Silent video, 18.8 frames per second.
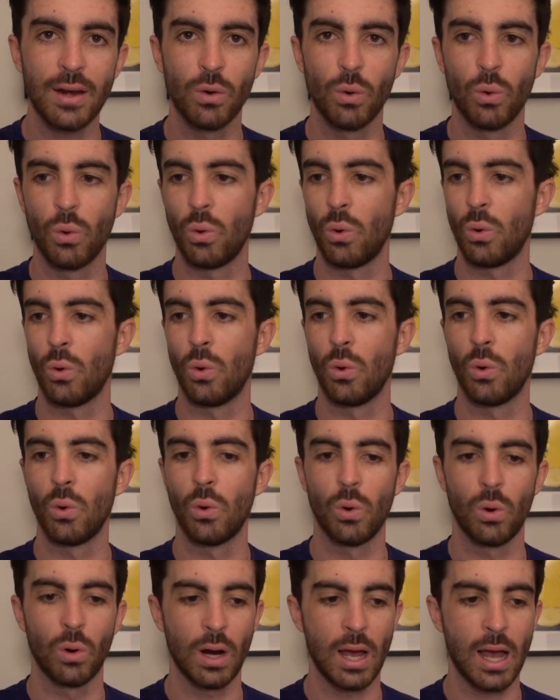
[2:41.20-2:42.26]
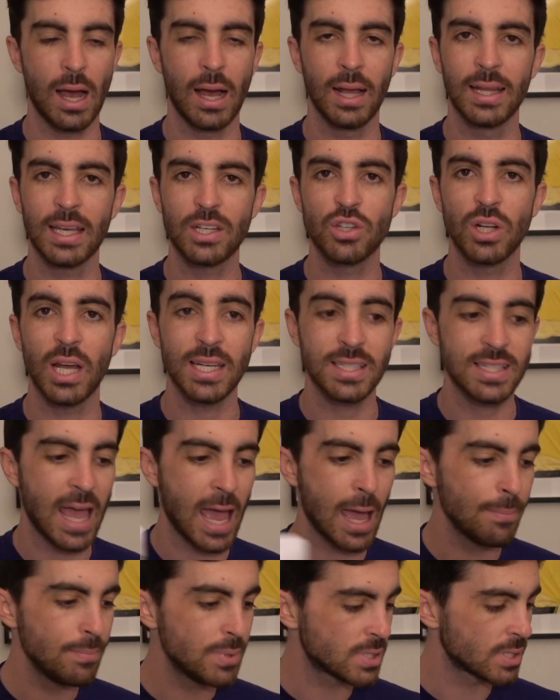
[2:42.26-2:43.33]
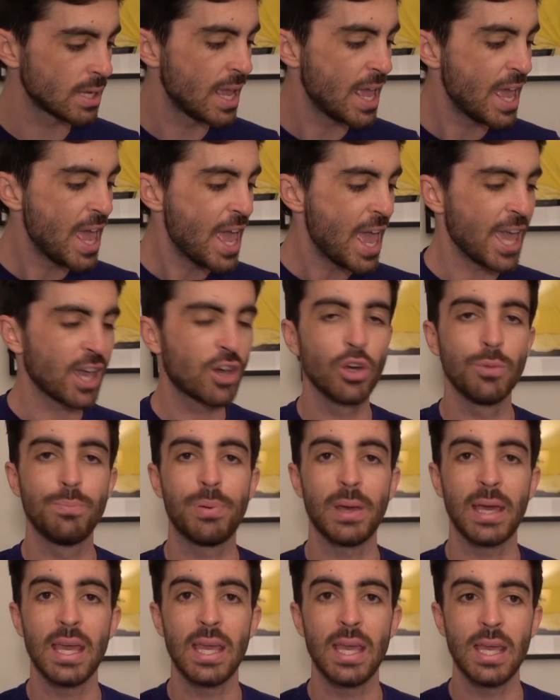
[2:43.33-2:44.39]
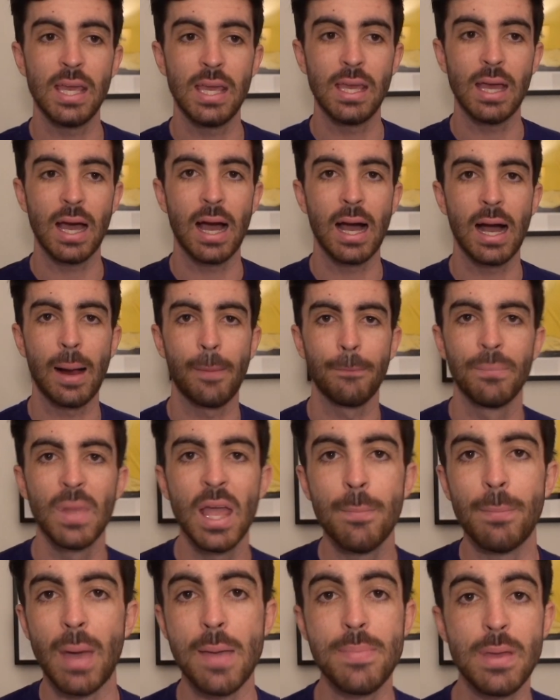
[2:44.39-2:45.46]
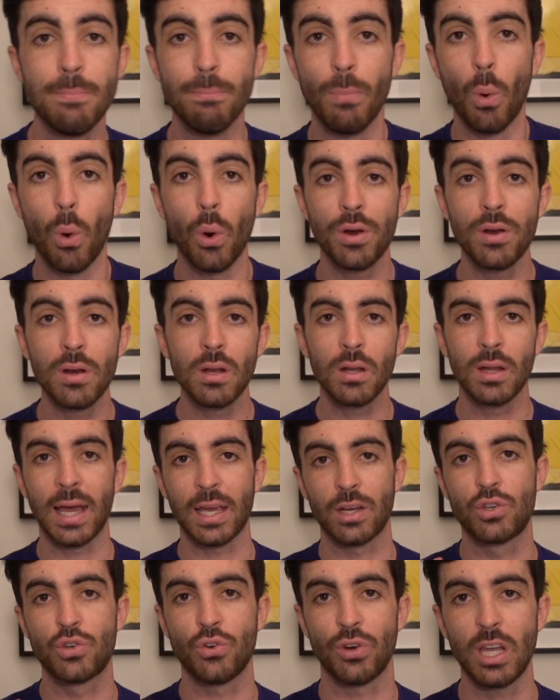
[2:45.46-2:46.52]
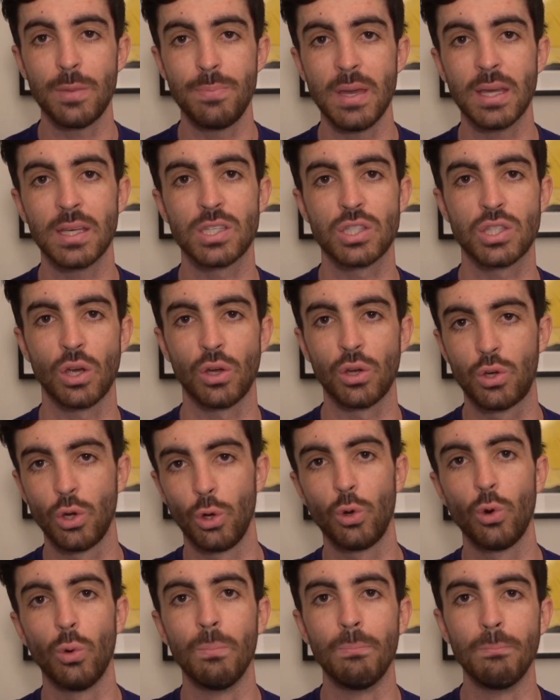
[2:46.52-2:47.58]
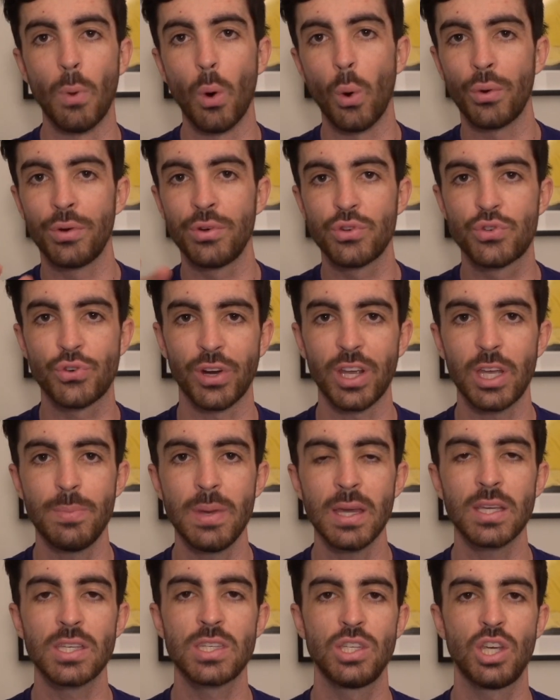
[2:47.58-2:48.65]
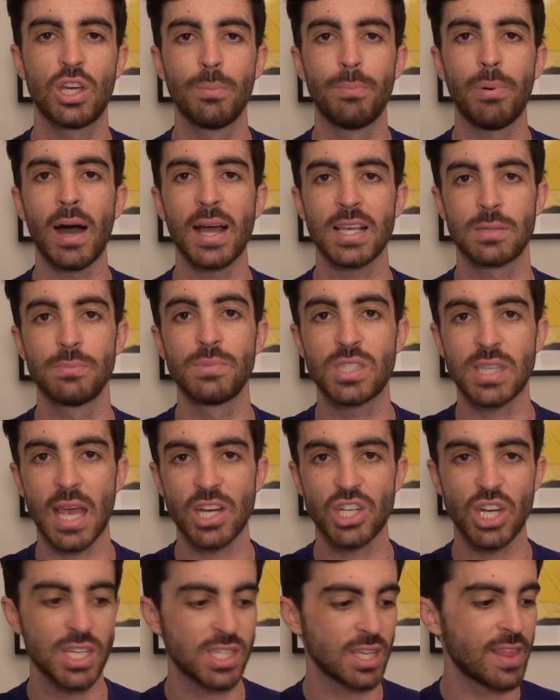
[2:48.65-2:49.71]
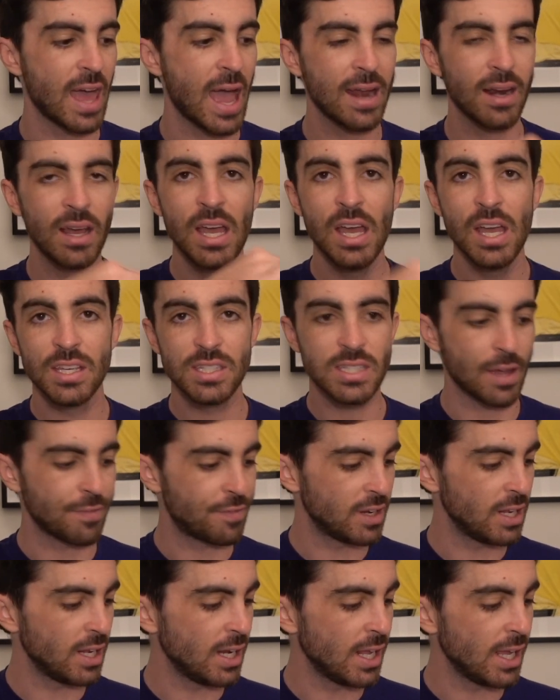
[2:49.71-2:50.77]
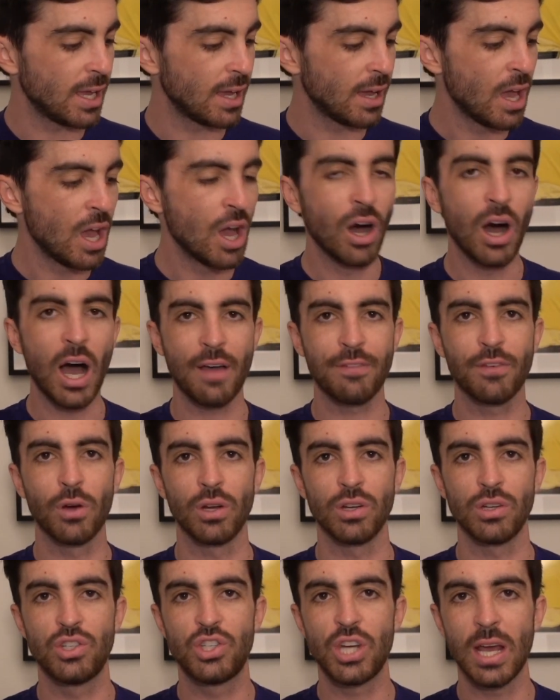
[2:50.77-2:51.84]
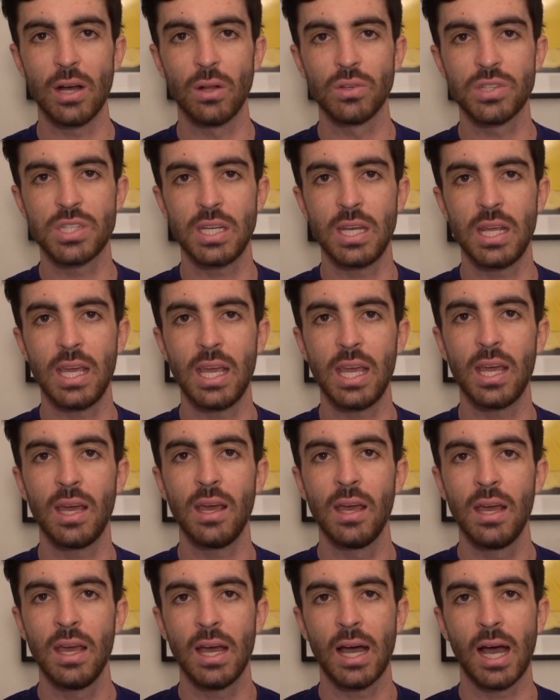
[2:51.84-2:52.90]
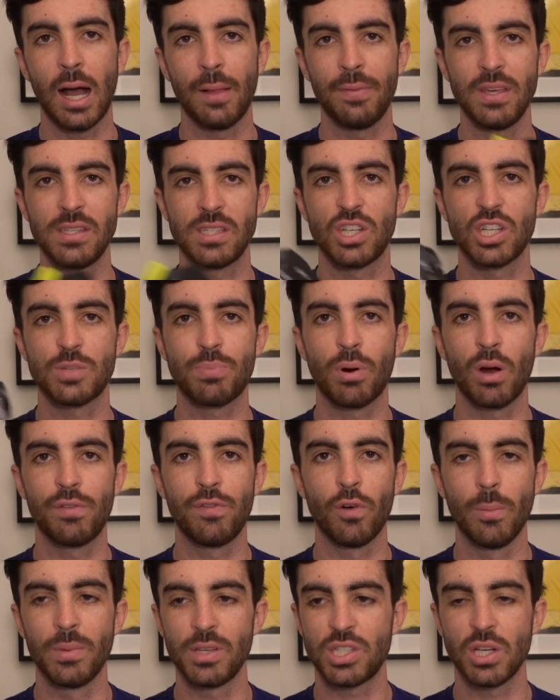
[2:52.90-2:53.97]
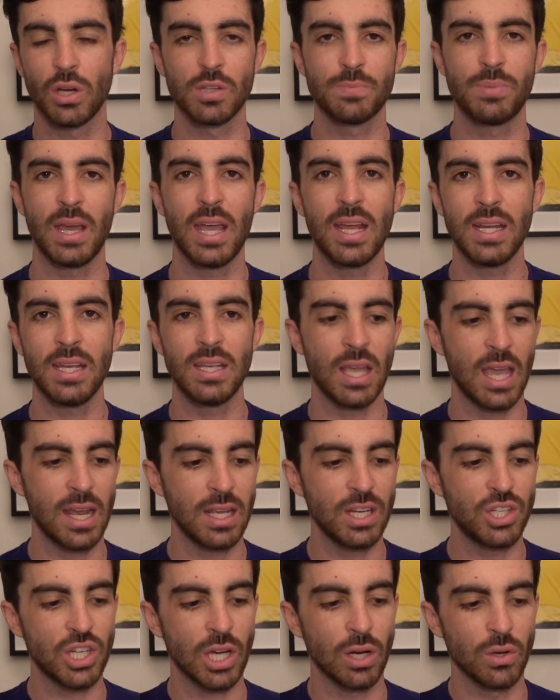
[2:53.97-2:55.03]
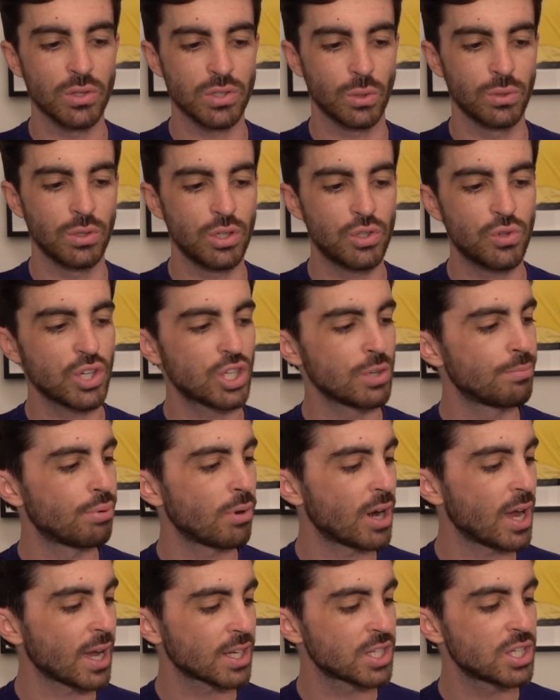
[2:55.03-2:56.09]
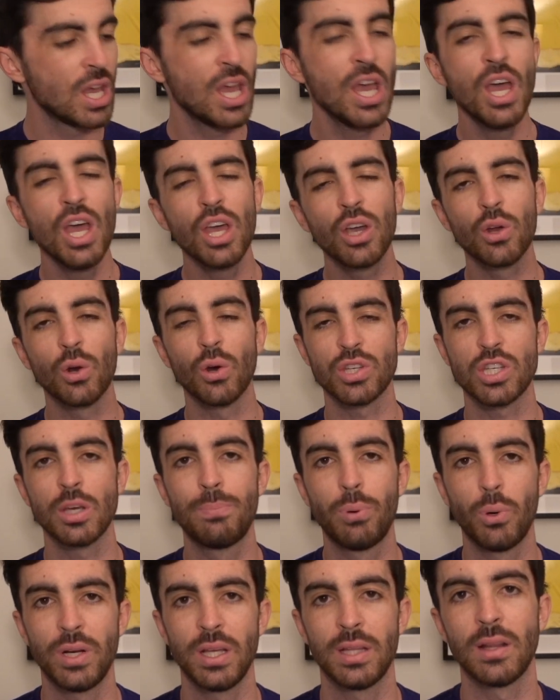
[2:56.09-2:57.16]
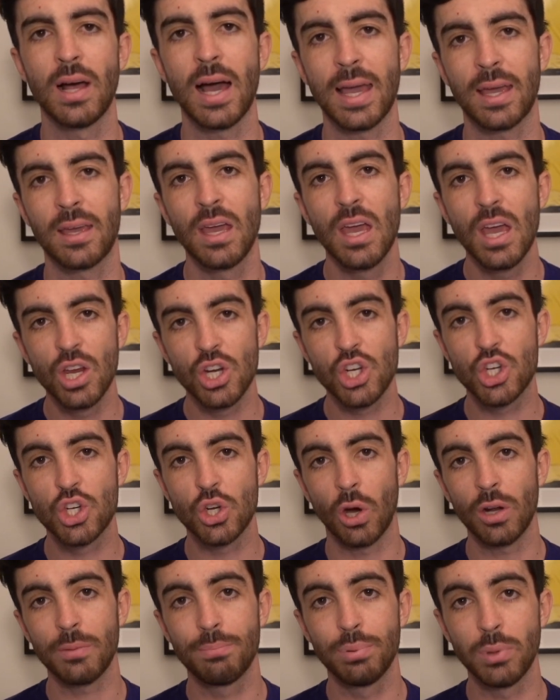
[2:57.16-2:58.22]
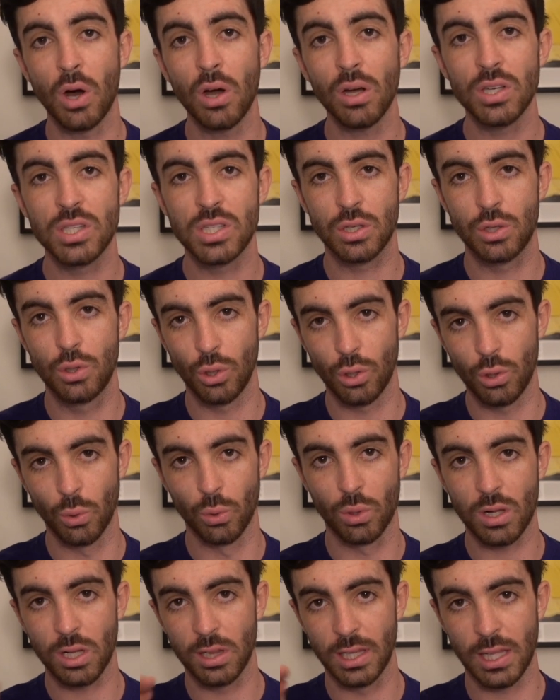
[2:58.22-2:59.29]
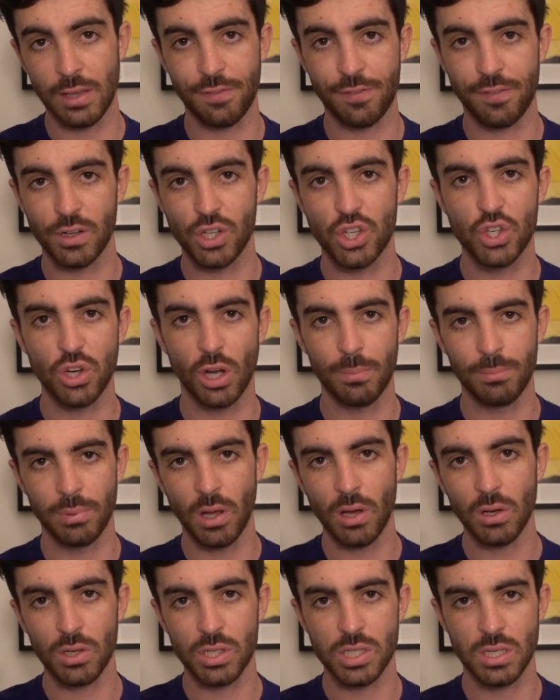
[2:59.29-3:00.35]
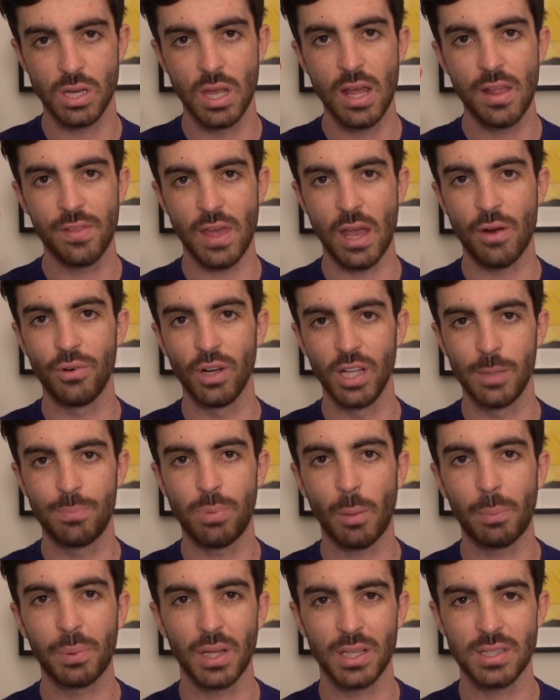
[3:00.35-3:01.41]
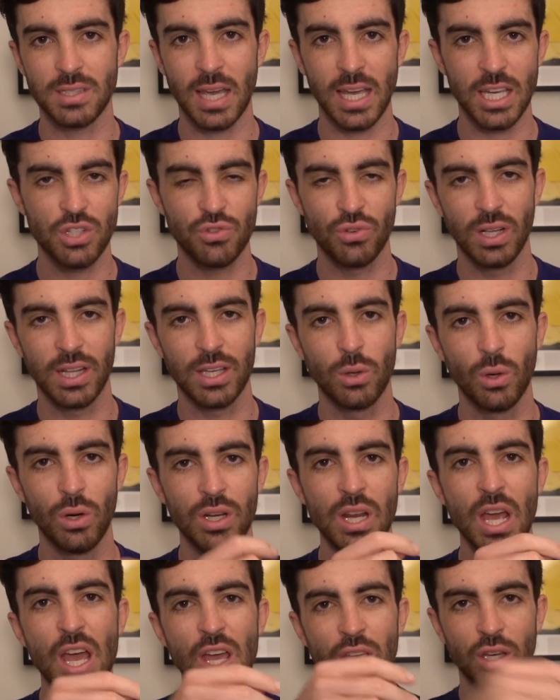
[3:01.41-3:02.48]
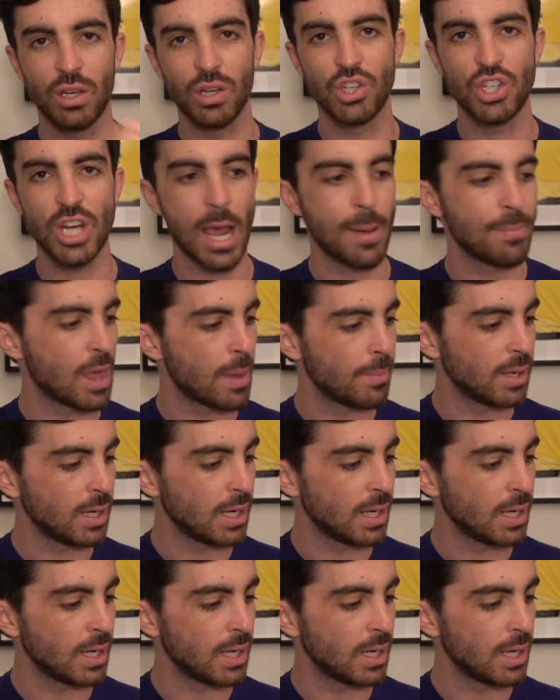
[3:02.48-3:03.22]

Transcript: or electrolyte tabs. It could be maybe Morton, like drink mix. So Google Morton drink mix. You can buy some sachets of that. Stuff it in here. I've got gels in here. These are just performance gels, but any gels or nutrition products. Could also put in like shot blocks. Google Cliff shot blocks. They're really popular, taste really good. You could jam them in